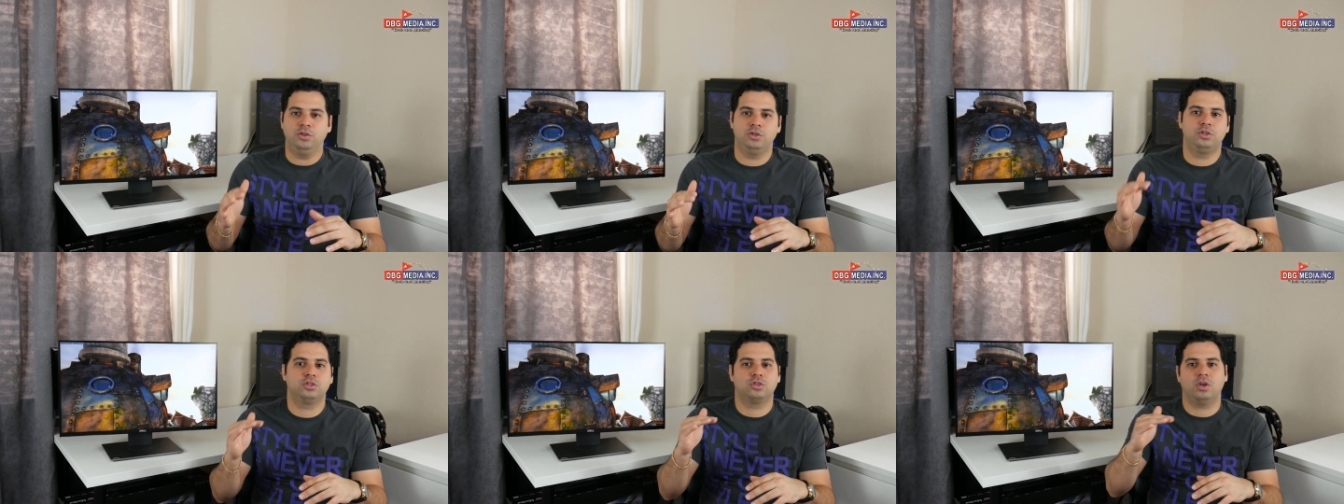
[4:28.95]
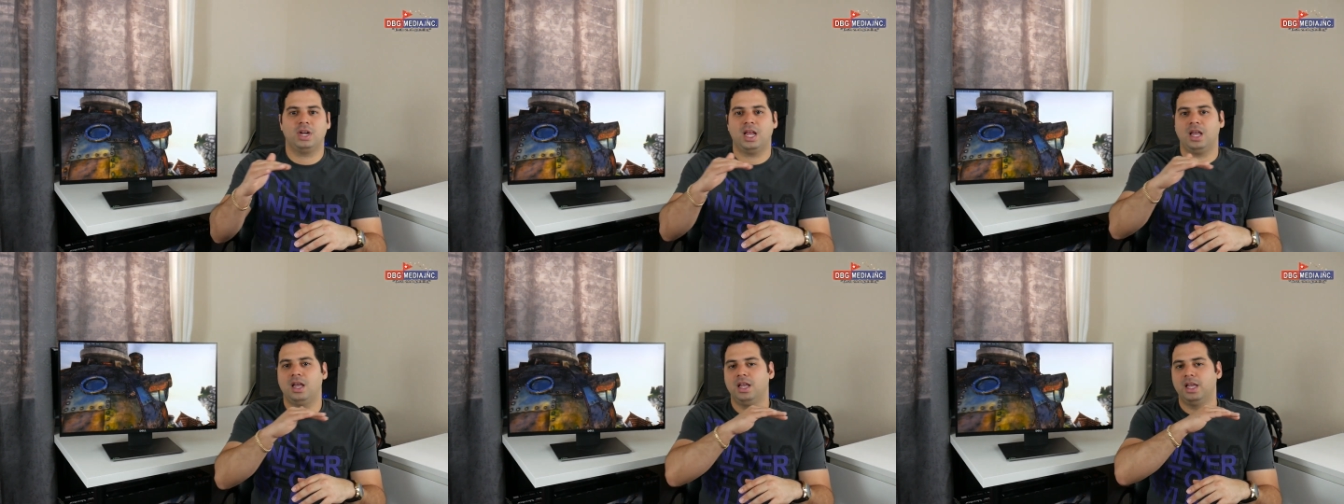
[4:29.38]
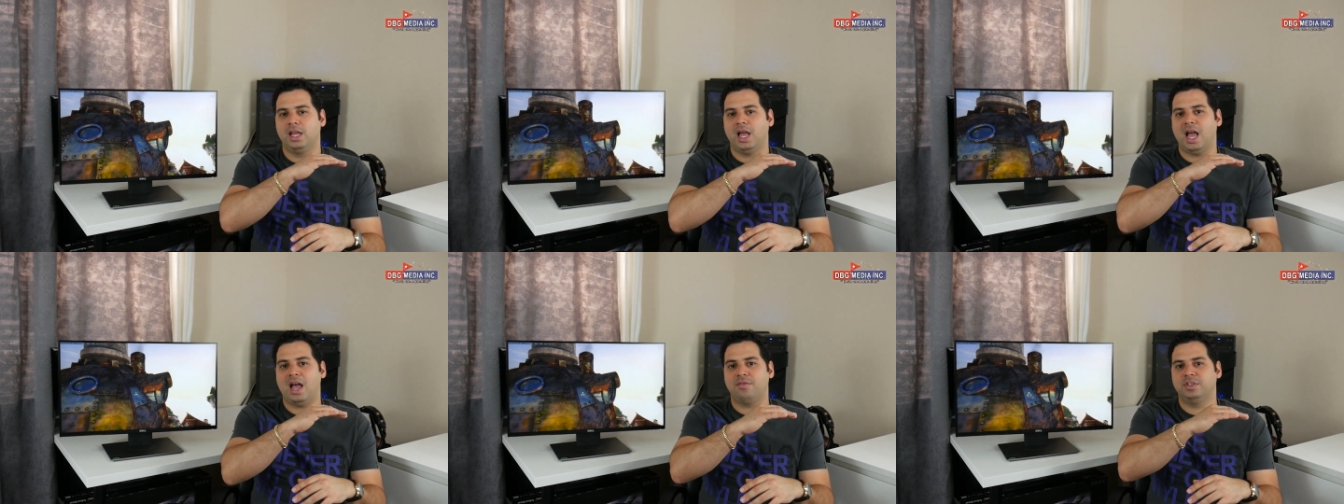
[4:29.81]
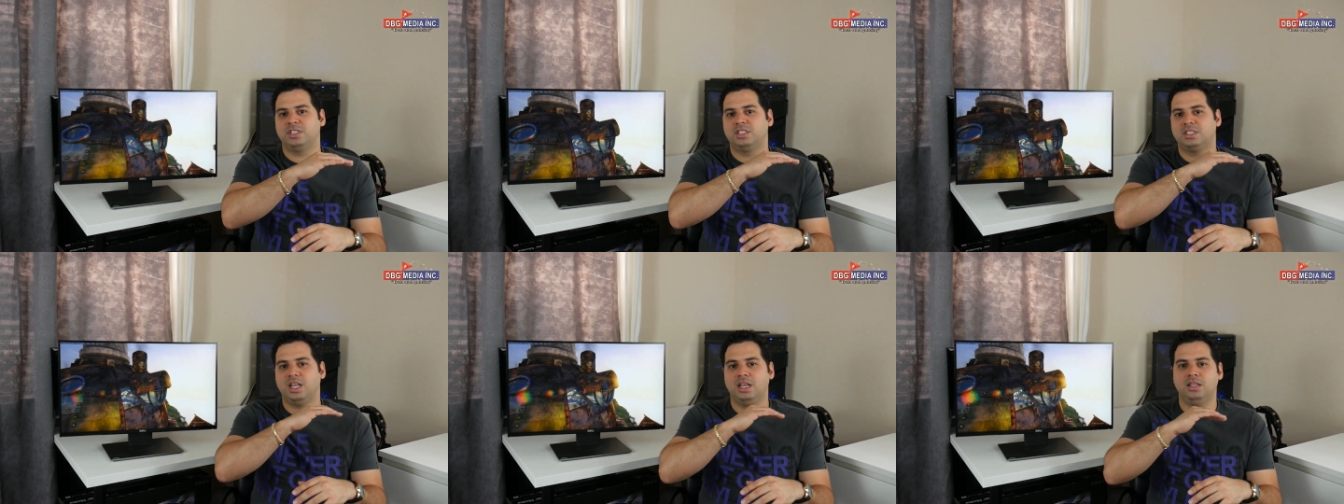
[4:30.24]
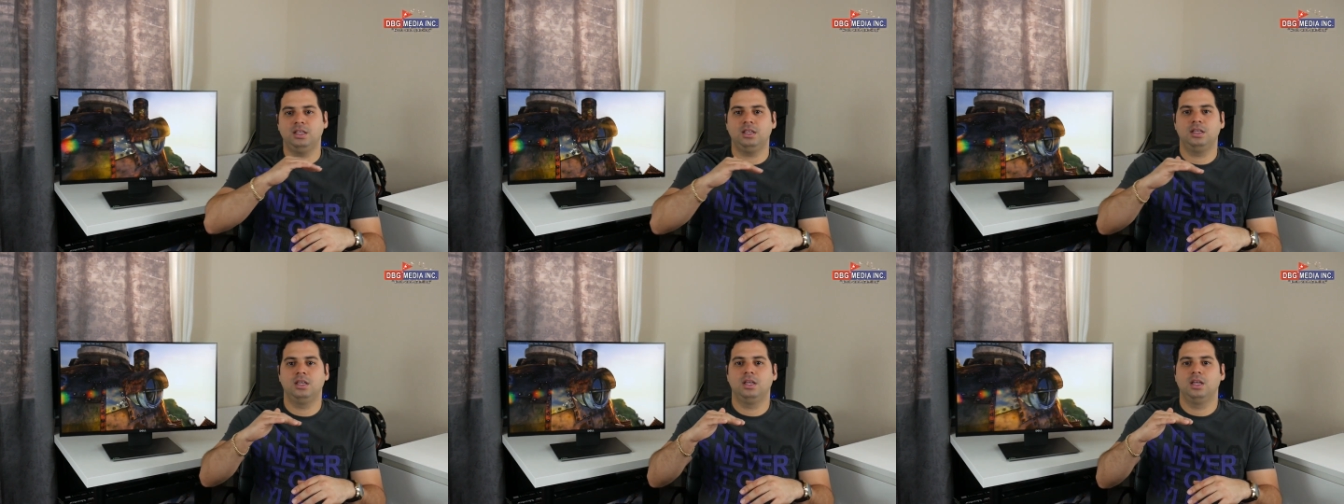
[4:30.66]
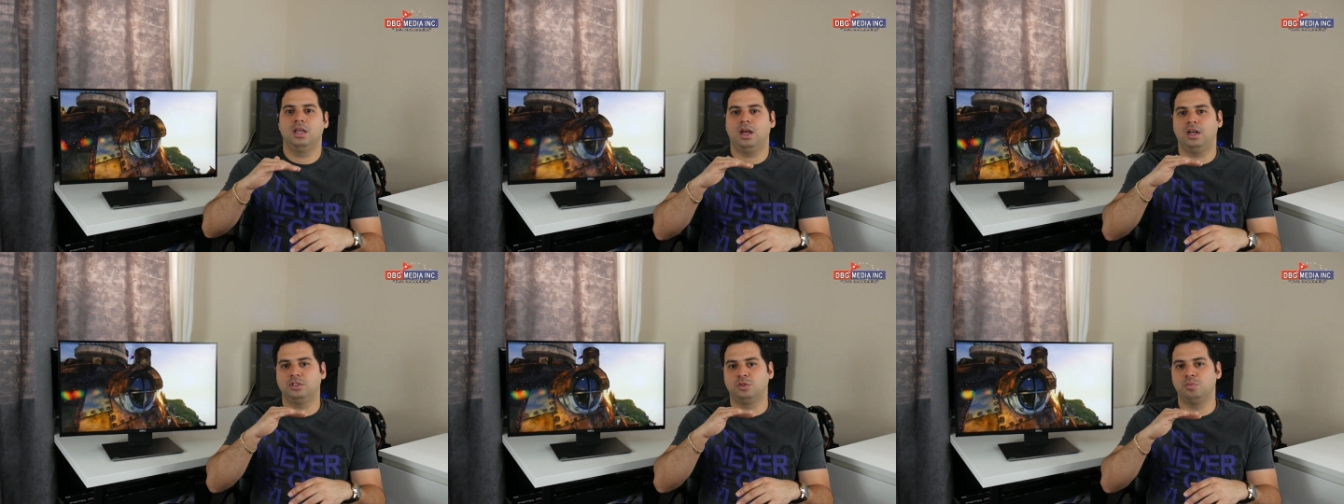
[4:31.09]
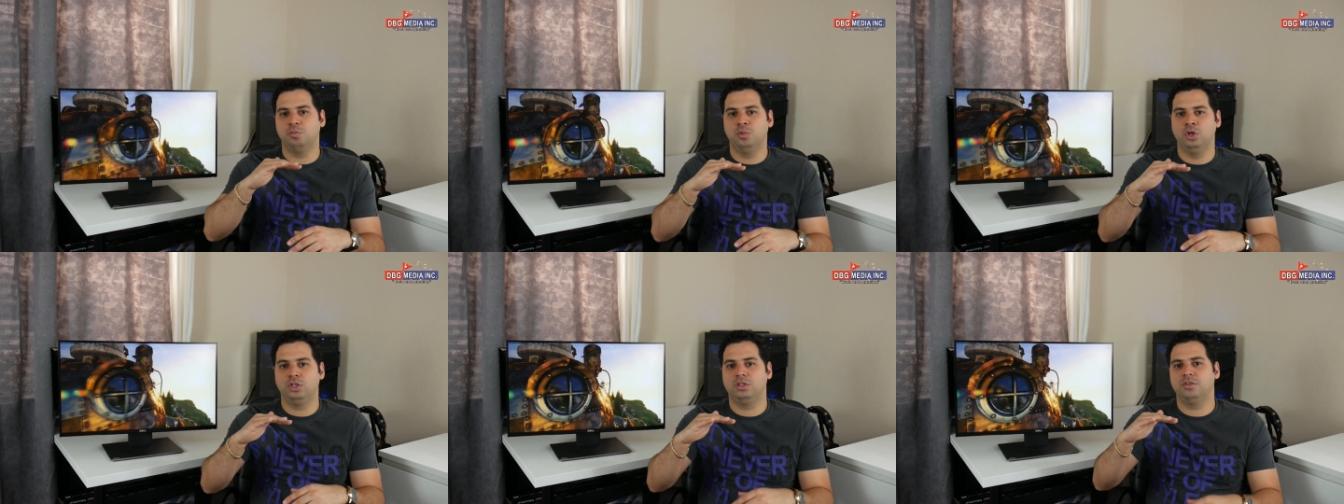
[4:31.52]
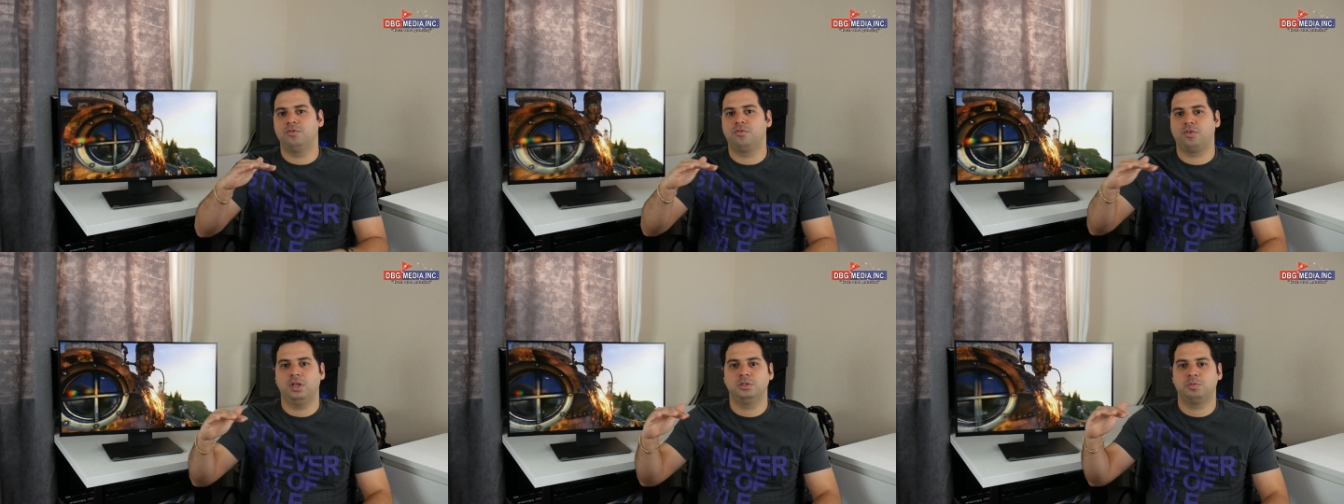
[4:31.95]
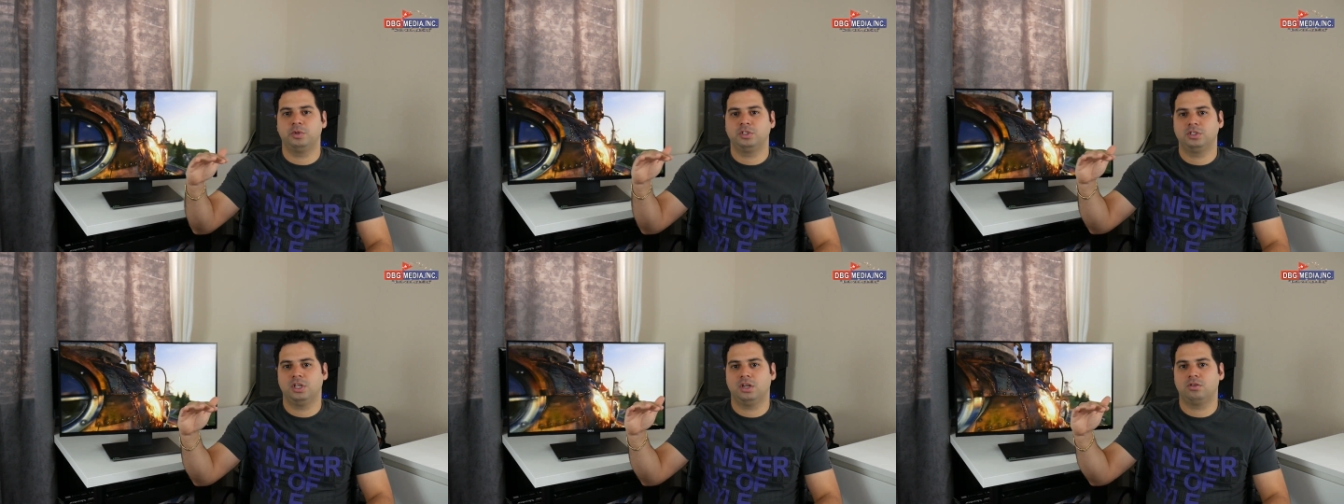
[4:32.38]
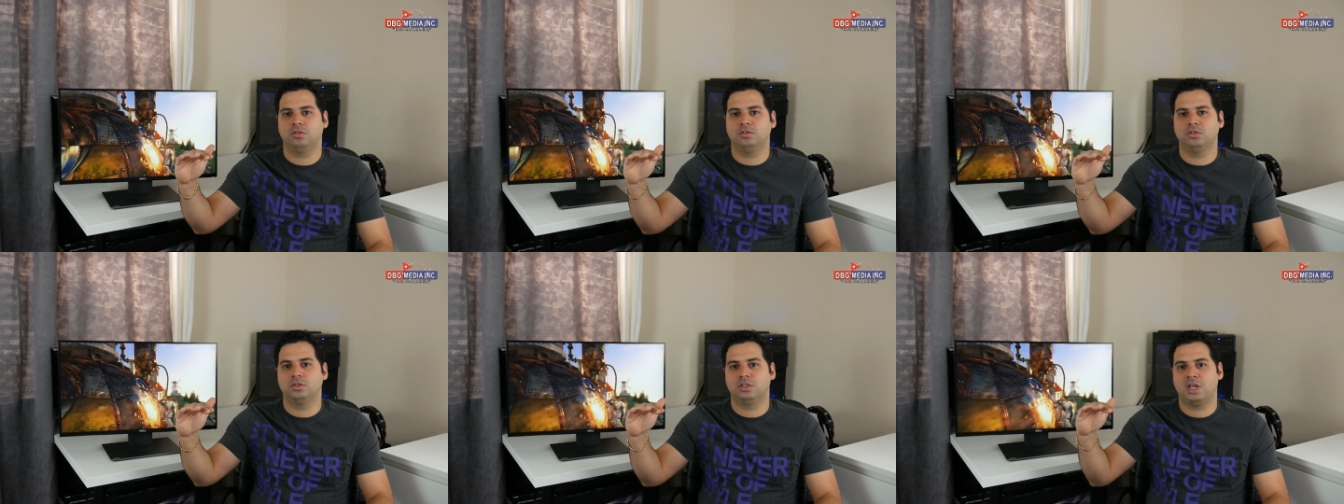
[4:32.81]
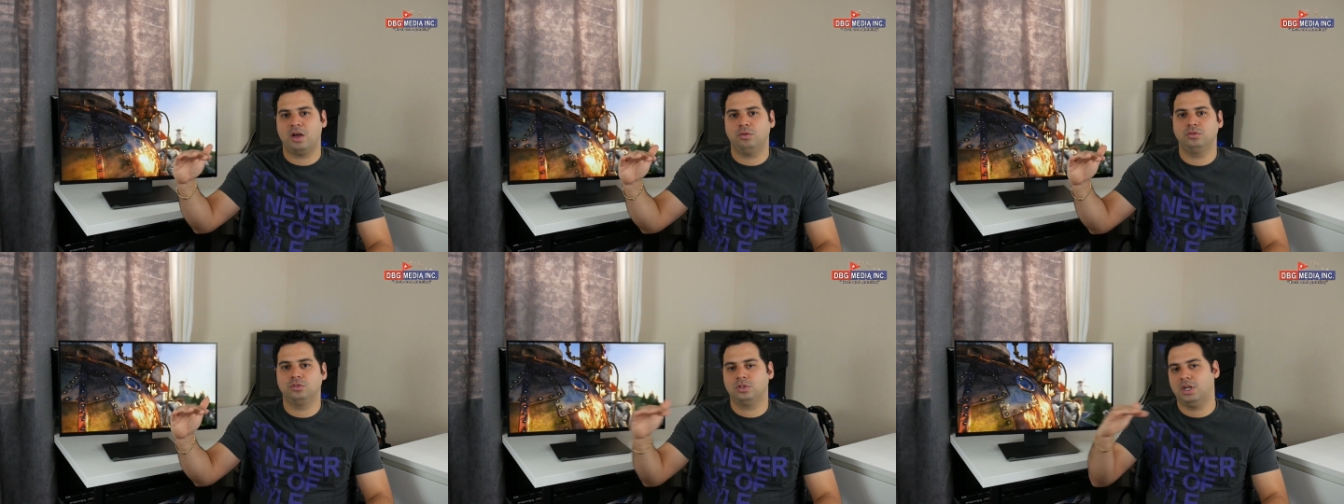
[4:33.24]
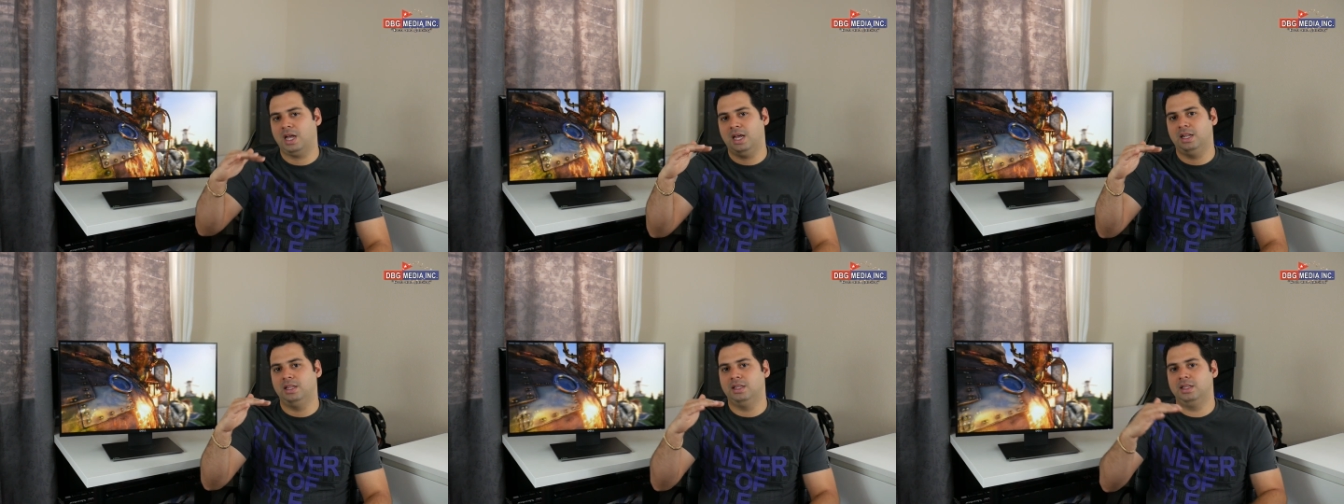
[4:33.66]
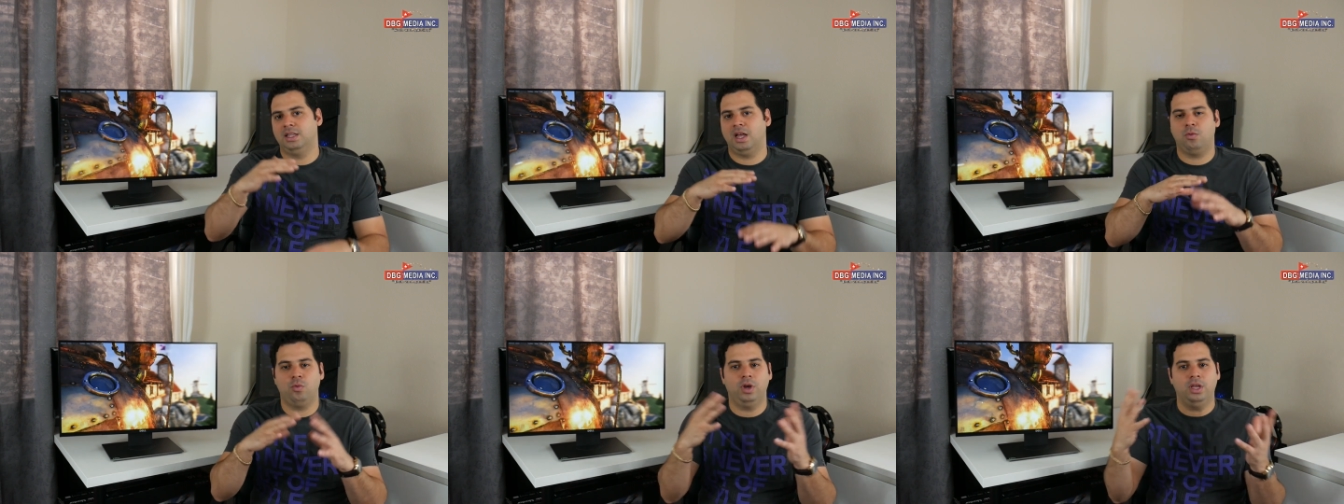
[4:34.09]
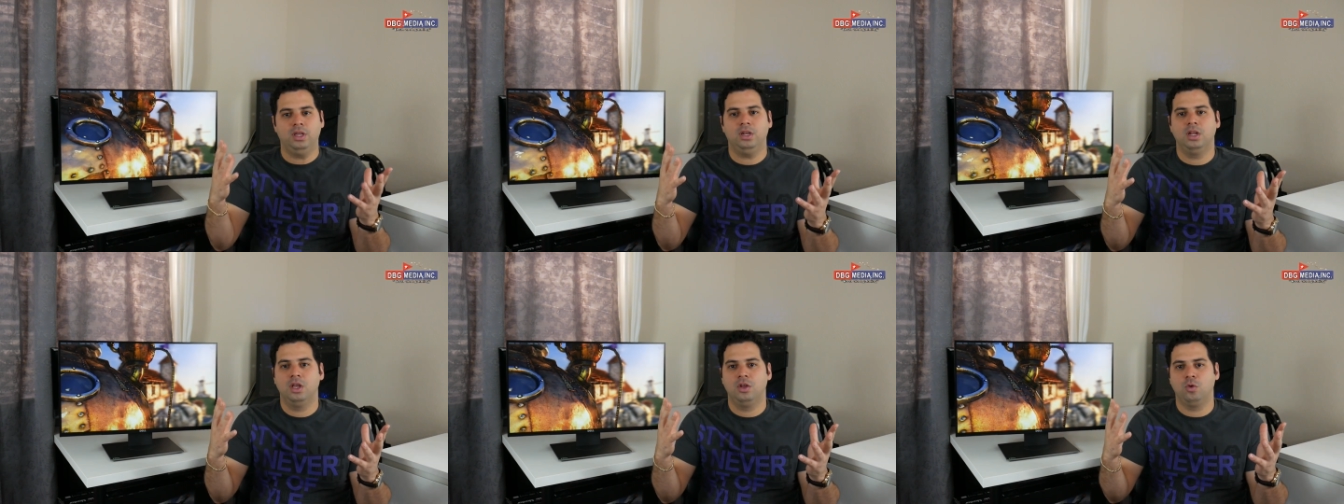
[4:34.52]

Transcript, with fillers: You're just gonna have a steady, a smooth frames per second count, and that way